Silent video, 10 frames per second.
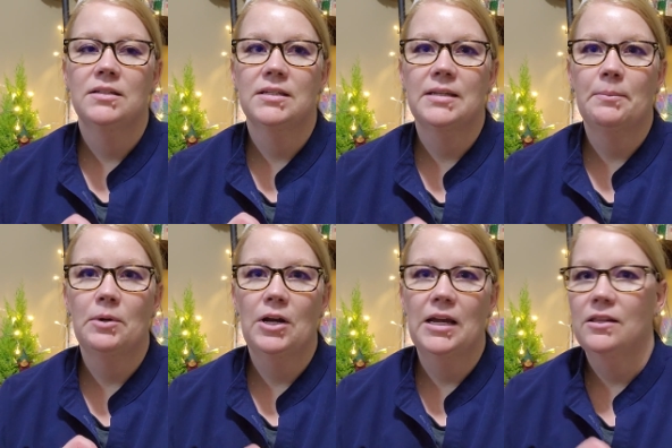
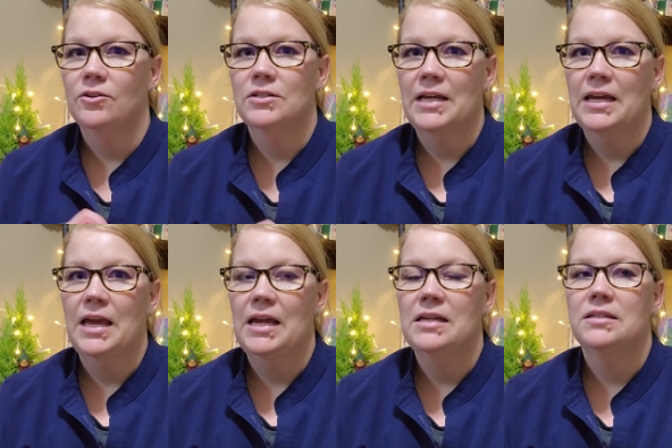December 8th or day
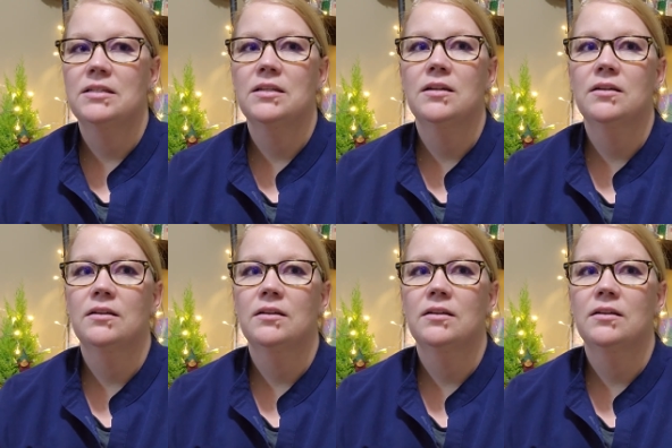8